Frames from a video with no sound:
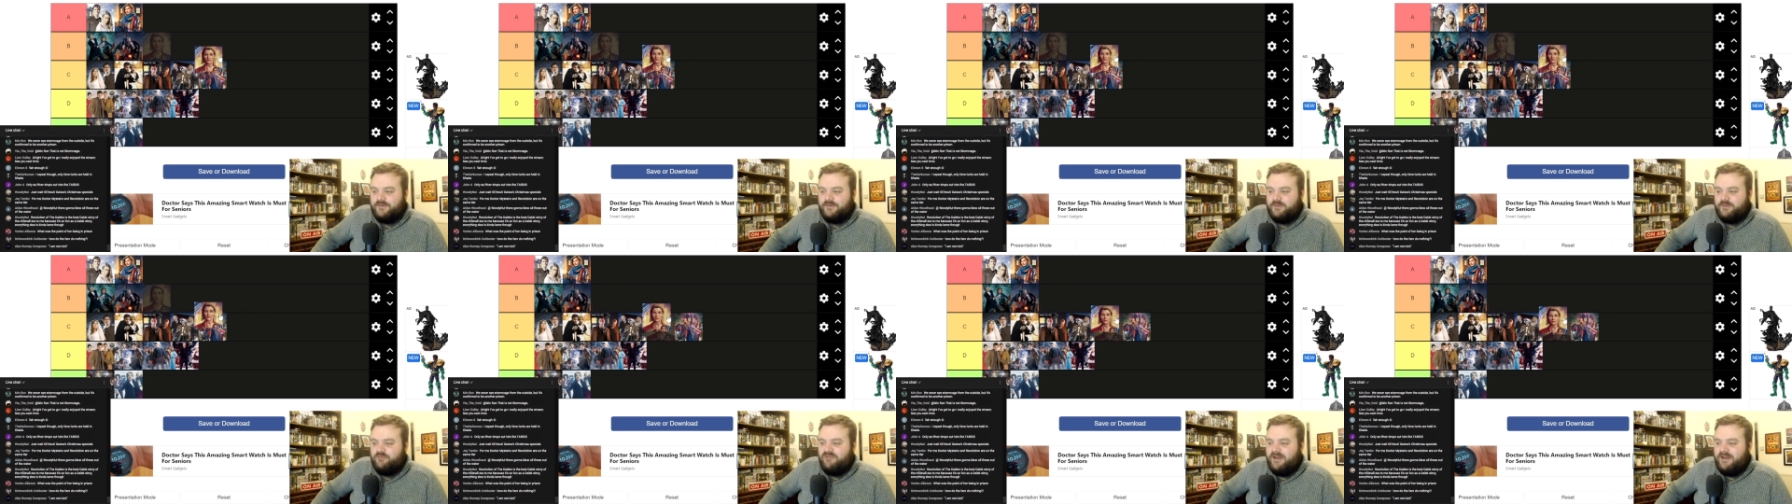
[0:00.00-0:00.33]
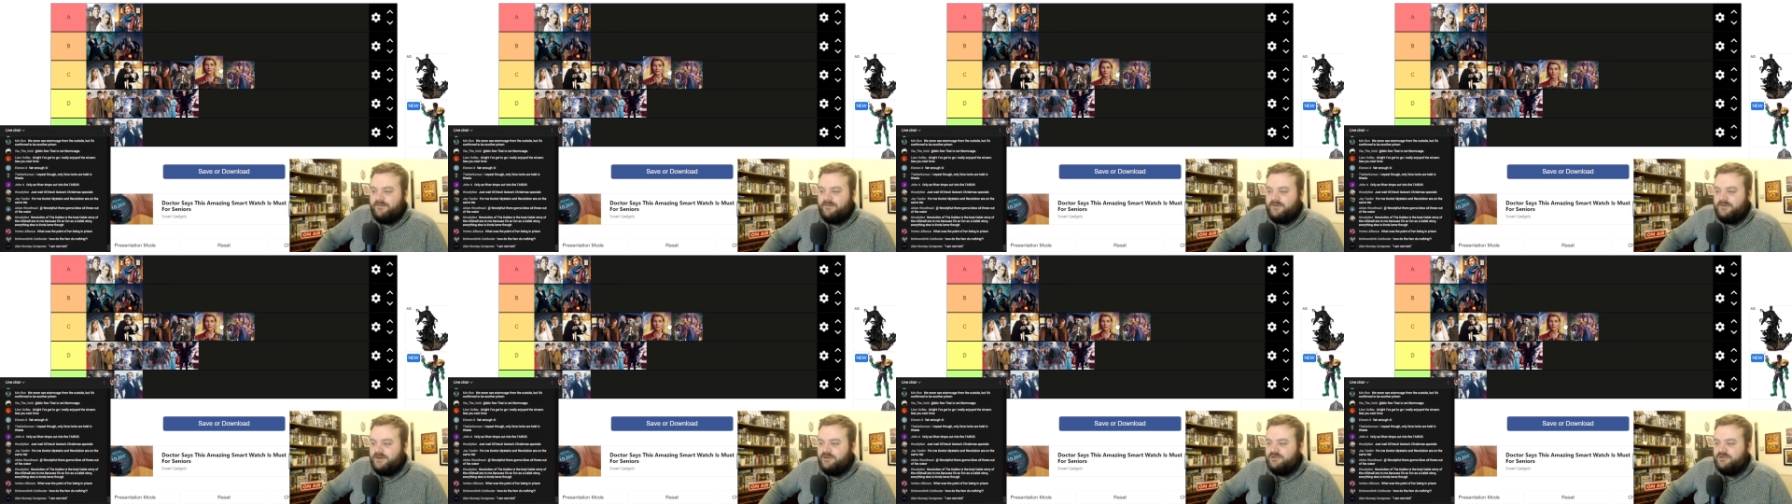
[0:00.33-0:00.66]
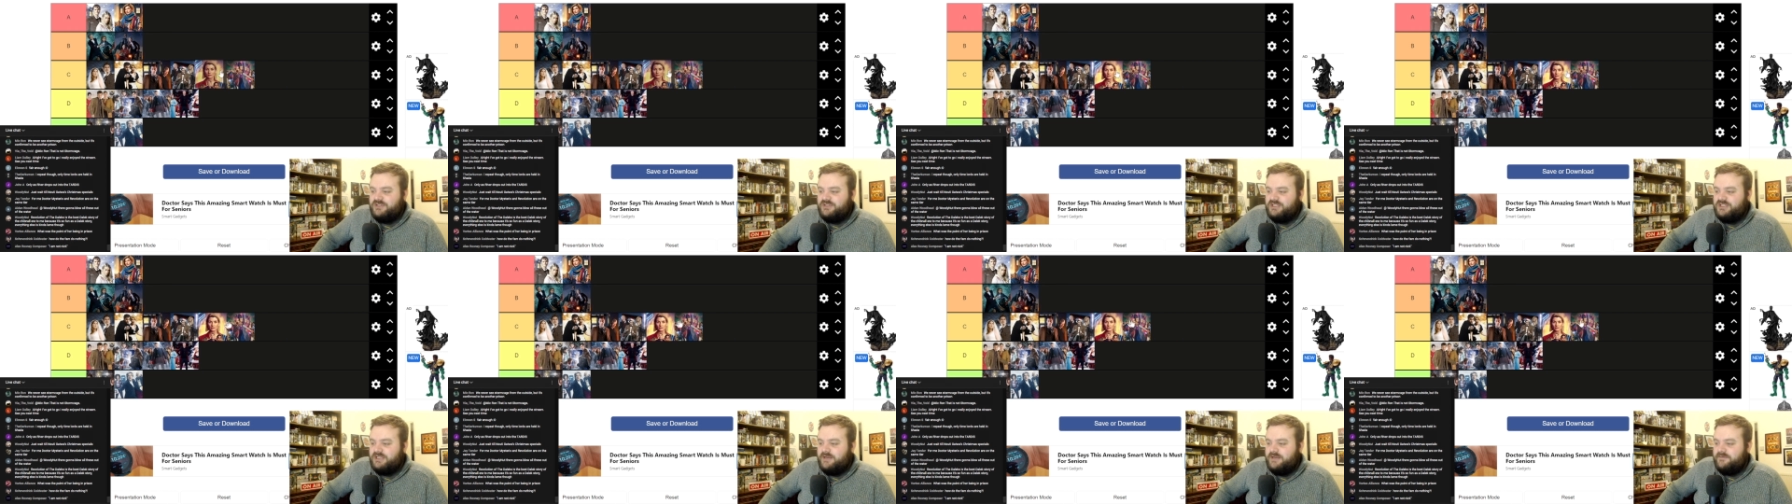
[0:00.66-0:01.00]
from
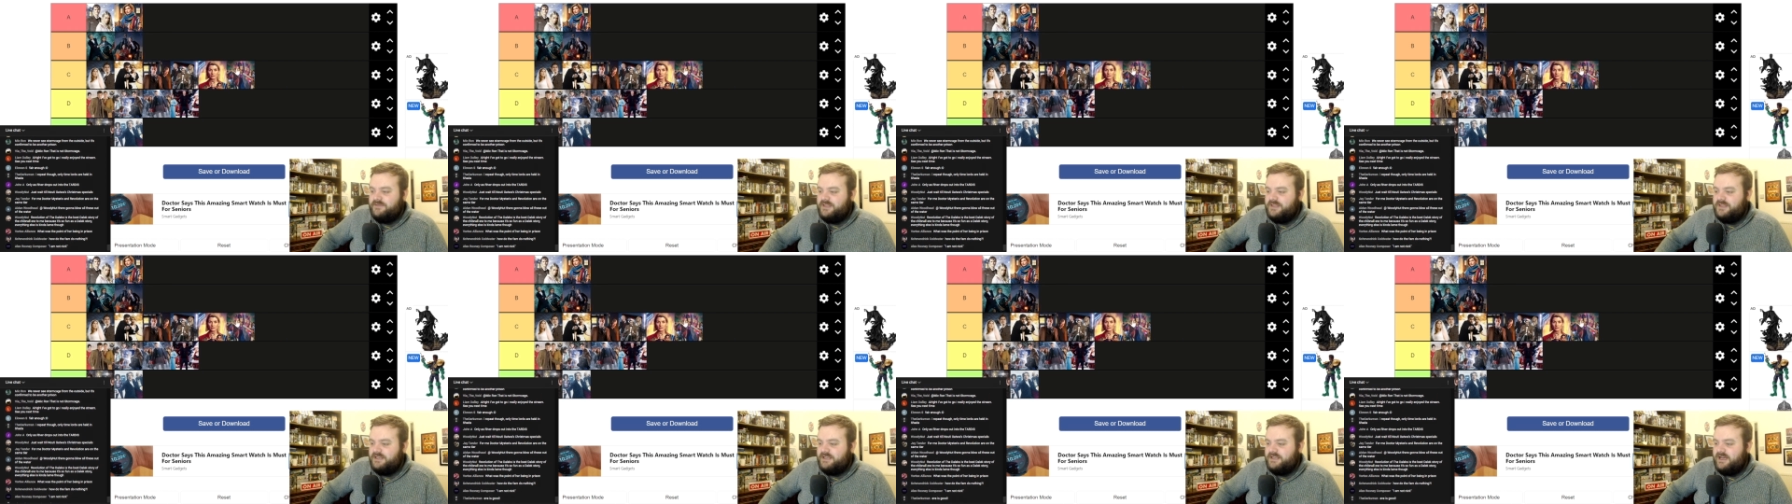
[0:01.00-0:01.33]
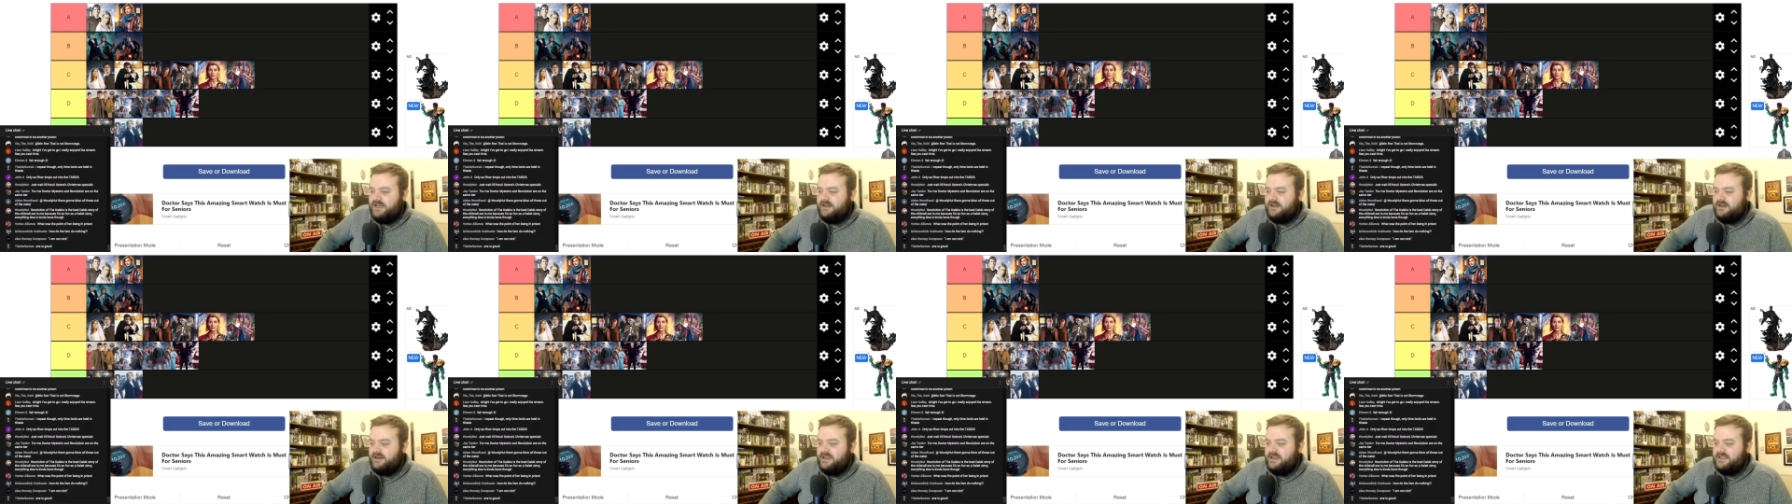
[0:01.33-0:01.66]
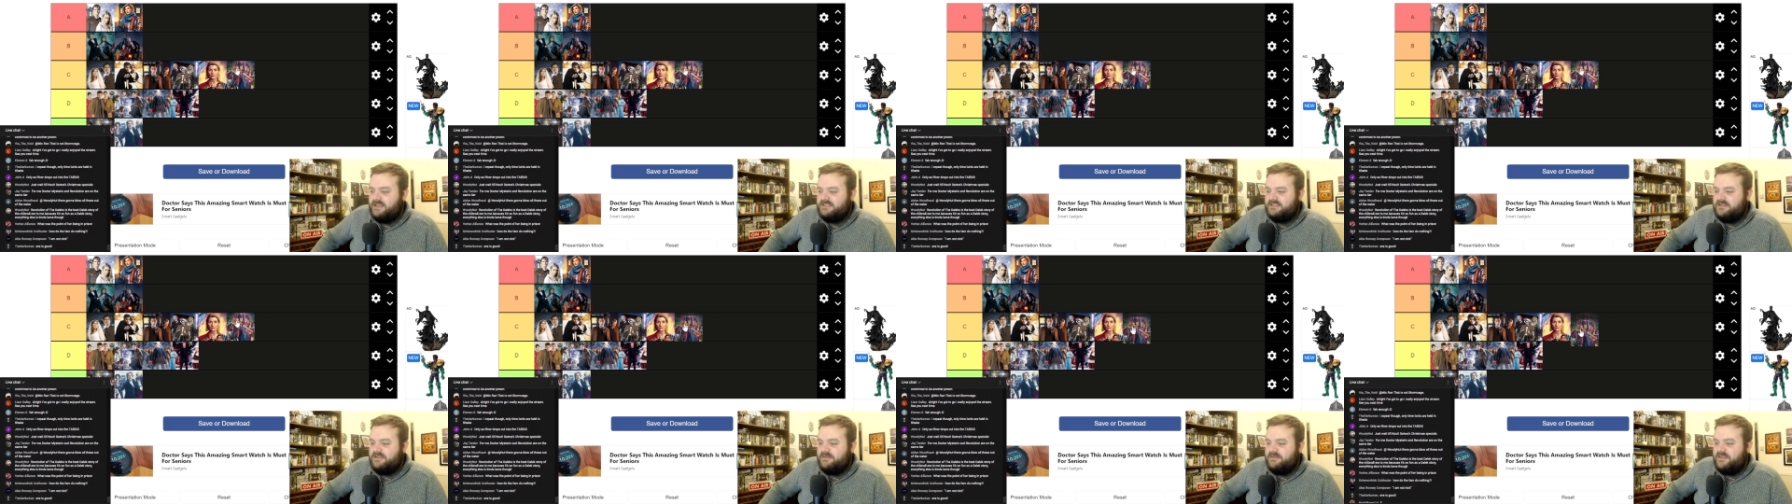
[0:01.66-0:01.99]
Revolution of the Daleks.